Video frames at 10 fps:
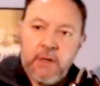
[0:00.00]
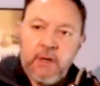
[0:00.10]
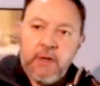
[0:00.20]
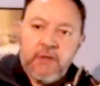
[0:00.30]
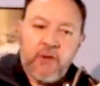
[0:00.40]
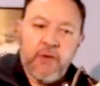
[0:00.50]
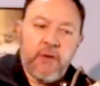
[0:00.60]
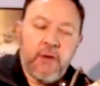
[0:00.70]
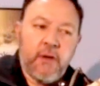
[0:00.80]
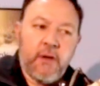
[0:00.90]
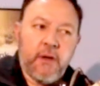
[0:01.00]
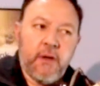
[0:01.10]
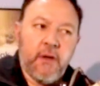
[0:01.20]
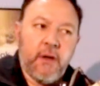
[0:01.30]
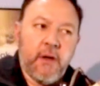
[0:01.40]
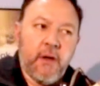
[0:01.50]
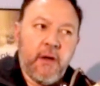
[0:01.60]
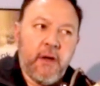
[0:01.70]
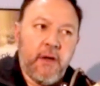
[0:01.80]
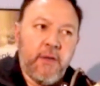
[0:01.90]
So
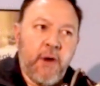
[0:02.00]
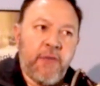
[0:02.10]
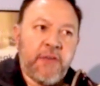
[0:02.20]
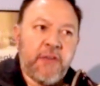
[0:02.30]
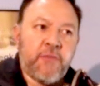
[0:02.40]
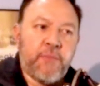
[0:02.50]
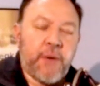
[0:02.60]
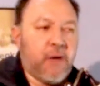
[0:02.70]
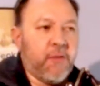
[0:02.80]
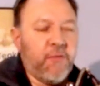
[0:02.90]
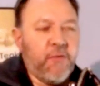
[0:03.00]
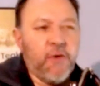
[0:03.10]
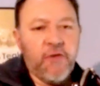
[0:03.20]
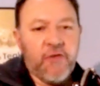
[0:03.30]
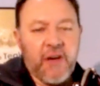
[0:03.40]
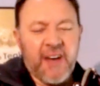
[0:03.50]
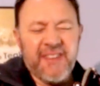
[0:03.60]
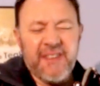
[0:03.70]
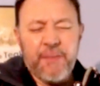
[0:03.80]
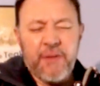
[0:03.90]
you might think it's a bit confusing. I
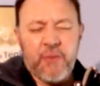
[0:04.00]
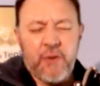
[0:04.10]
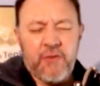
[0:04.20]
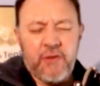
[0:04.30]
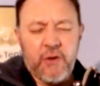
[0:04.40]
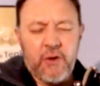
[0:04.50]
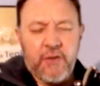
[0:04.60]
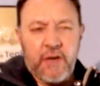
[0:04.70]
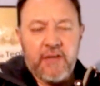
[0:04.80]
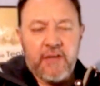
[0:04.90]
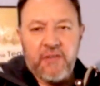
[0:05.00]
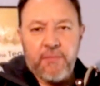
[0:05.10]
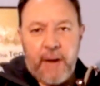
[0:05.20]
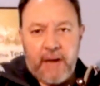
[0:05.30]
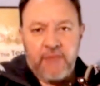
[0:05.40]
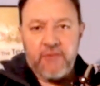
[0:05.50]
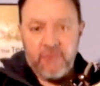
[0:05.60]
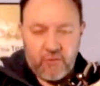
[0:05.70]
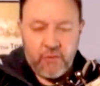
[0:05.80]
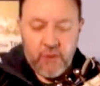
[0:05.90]
think the best way to look at it is in
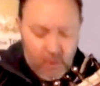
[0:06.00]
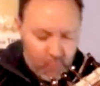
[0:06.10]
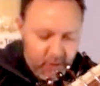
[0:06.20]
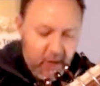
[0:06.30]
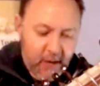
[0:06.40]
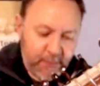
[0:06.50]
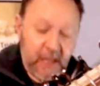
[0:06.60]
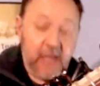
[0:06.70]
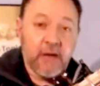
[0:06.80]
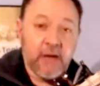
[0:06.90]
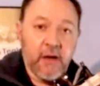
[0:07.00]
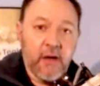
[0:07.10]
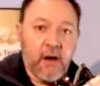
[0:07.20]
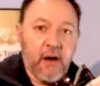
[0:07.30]
patterns. So when I'm playing, I